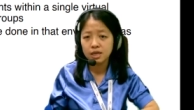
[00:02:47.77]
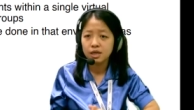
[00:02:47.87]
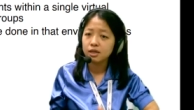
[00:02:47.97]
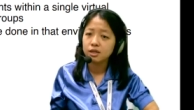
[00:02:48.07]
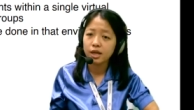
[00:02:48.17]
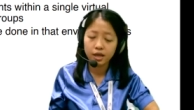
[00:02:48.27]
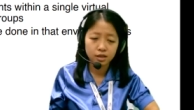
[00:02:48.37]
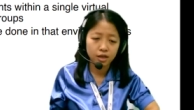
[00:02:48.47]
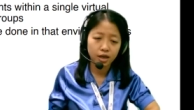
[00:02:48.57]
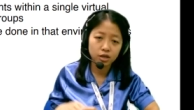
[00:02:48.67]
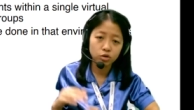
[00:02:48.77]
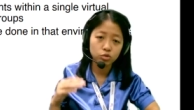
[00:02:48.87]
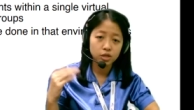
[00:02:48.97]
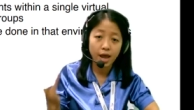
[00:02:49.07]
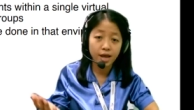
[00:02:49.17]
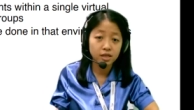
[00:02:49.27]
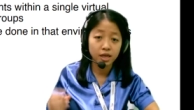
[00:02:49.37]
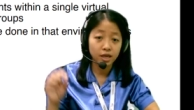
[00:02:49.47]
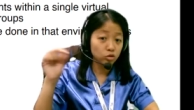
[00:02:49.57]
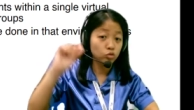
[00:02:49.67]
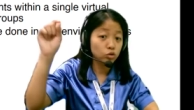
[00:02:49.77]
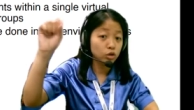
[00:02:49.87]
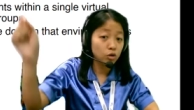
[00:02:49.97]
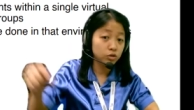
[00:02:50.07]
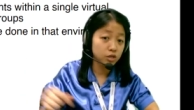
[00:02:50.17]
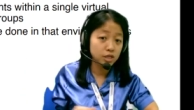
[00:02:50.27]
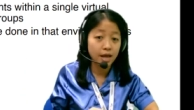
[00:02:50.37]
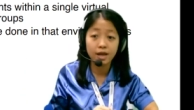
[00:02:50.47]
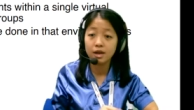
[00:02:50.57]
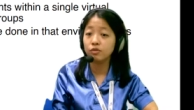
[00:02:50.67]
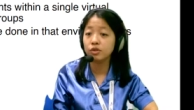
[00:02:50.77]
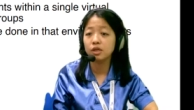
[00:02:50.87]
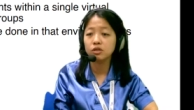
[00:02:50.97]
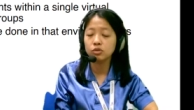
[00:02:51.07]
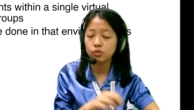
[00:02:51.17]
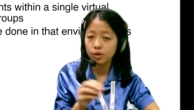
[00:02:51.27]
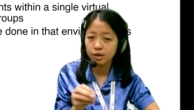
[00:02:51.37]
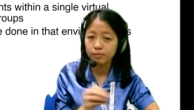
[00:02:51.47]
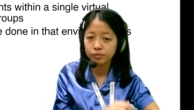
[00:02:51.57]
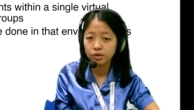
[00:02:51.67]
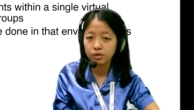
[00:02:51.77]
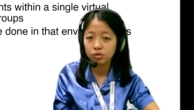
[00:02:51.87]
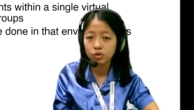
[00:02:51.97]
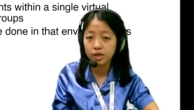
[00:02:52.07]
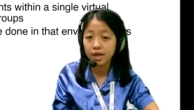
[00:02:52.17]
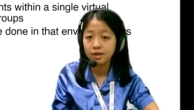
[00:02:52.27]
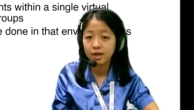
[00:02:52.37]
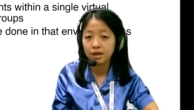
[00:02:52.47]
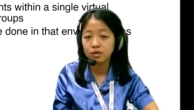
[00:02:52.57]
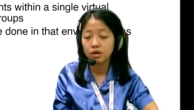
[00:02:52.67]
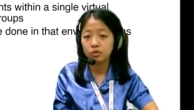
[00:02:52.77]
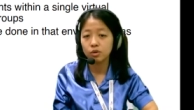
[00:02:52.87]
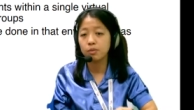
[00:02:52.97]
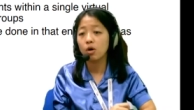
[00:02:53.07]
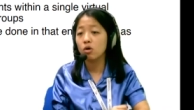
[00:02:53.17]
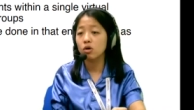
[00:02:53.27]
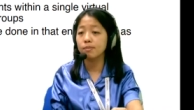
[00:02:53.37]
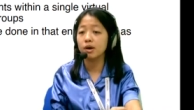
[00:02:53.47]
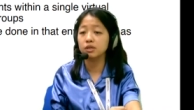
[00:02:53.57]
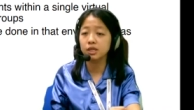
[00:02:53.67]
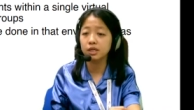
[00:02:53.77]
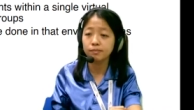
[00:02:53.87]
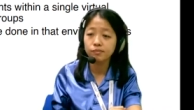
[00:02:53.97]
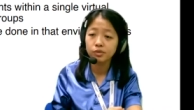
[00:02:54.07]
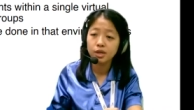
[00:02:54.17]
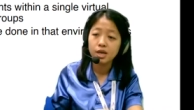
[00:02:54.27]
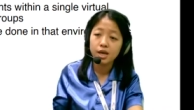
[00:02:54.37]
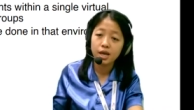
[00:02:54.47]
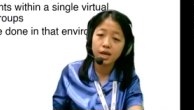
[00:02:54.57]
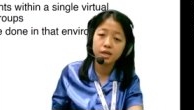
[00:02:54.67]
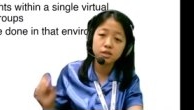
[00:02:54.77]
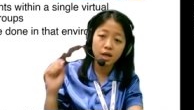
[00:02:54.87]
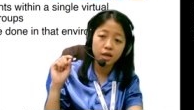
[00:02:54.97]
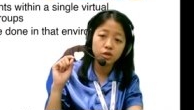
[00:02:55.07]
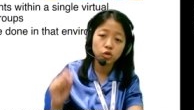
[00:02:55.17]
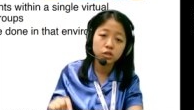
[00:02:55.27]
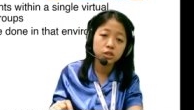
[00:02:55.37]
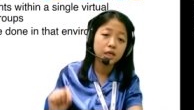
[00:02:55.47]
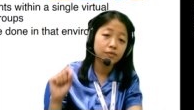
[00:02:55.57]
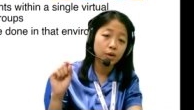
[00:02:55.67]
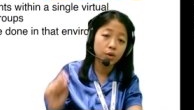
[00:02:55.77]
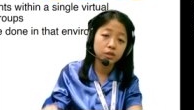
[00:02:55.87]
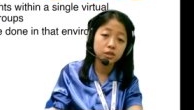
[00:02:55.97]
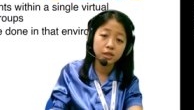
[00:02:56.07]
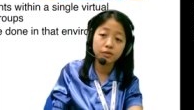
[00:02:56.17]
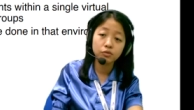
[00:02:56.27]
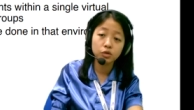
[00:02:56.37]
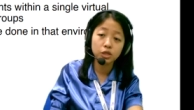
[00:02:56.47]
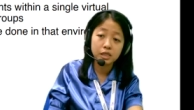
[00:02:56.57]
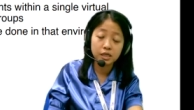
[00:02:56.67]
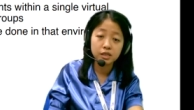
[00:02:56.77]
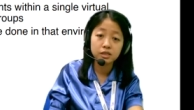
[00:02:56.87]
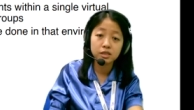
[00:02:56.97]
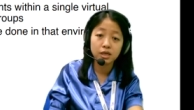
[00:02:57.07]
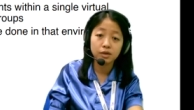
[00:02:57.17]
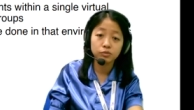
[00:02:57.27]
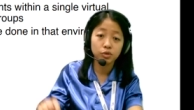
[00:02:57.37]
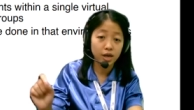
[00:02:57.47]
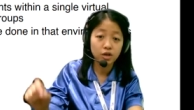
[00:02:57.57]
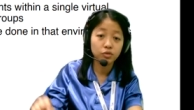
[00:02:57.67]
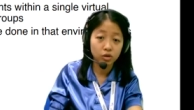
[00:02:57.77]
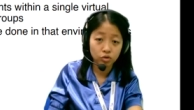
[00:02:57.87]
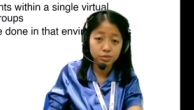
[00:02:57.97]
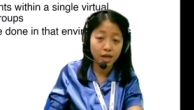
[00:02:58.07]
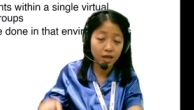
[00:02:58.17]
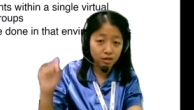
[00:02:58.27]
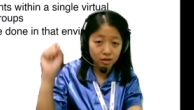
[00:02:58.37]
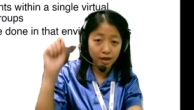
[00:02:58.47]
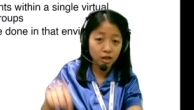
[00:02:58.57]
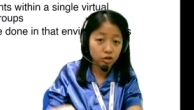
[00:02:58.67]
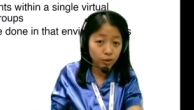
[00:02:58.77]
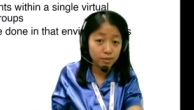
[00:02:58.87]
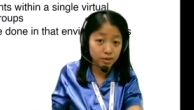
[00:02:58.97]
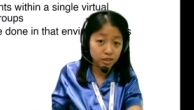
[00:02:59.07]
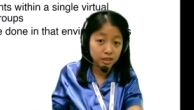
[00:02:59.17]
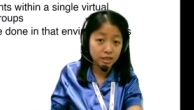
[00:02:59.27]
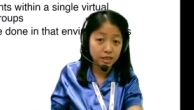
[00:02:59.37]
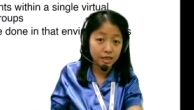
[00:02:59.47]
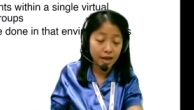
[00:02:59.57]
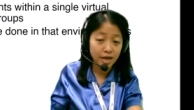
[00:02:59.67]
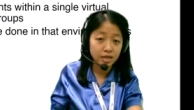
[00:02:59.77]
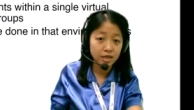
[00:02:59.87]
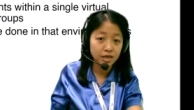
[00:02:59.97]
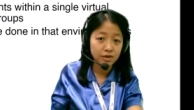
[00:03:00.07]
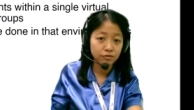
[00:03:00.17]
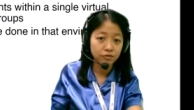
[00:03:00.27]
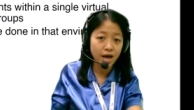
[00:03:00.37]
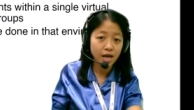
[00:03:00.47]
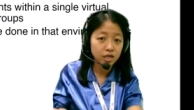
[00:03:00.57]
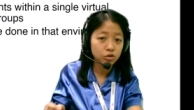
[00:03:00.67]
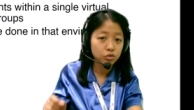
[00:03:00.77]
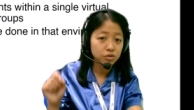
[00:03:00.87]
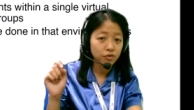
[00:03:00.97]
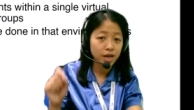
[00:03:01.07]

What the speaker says: They can use text, they can doodle on the slide and everything to create that rapport among them. And instructor, if I want to give critiques to any of the groups, I can do it immediately. And if other groups find my